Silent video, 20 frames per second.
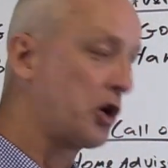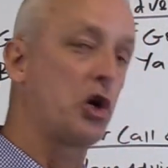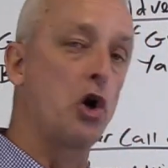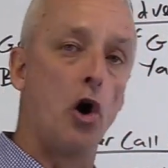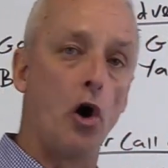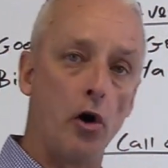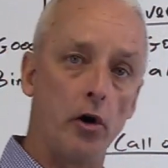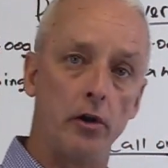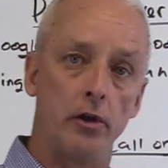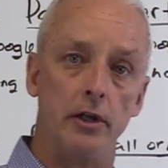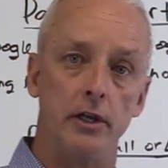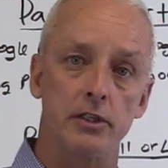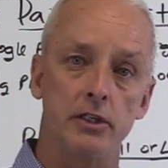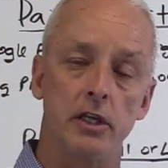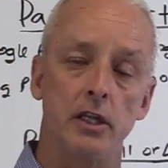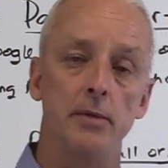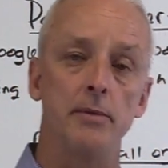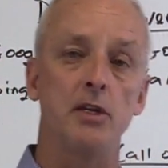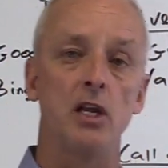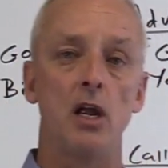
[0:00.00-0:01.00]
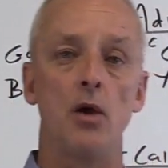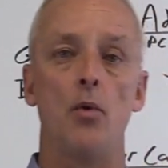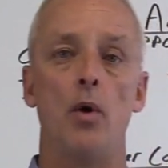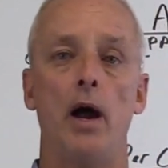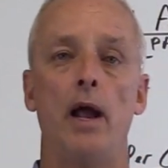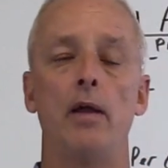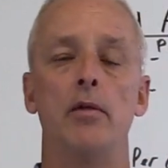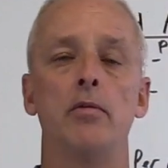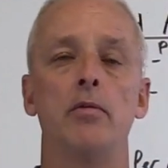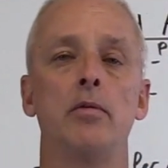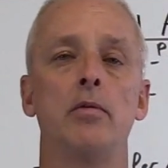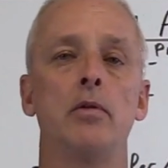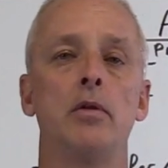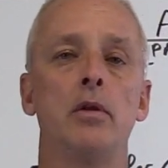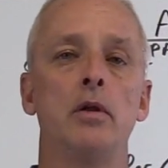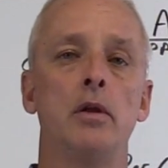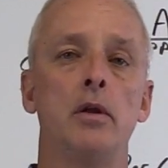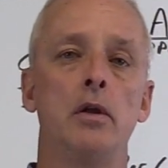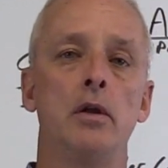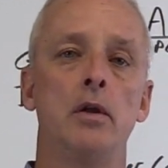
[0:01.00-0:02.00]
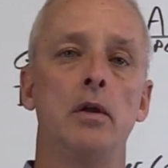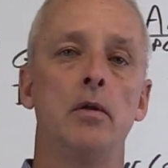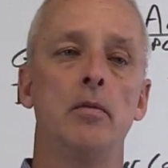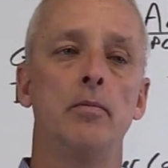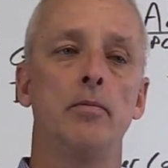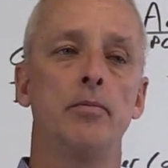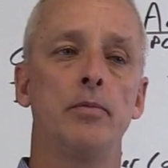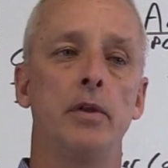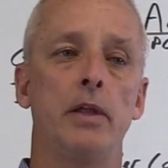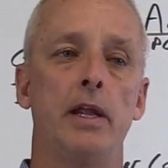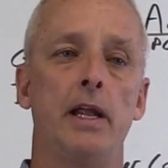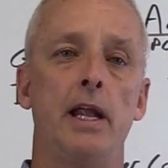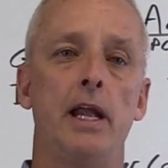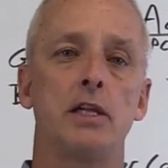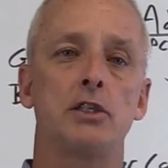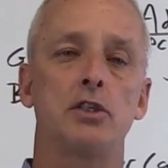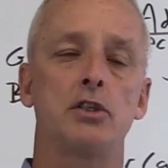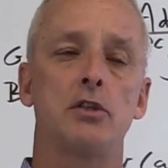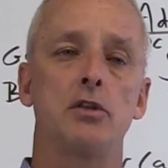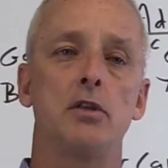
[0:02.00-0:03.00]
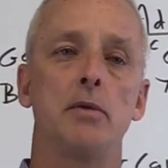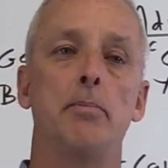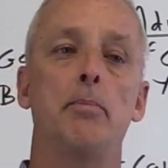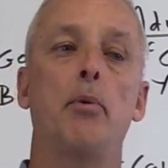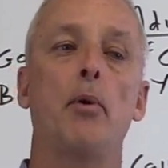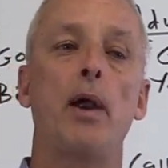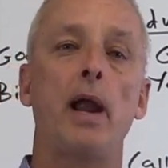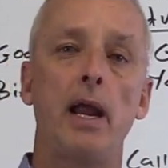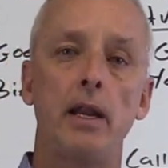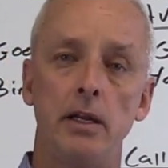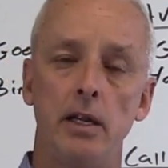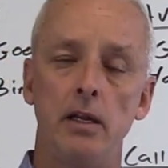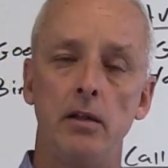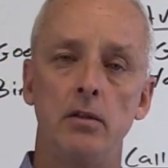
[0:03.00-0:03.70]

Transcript: regardless. Let me tell you why. It's the brand,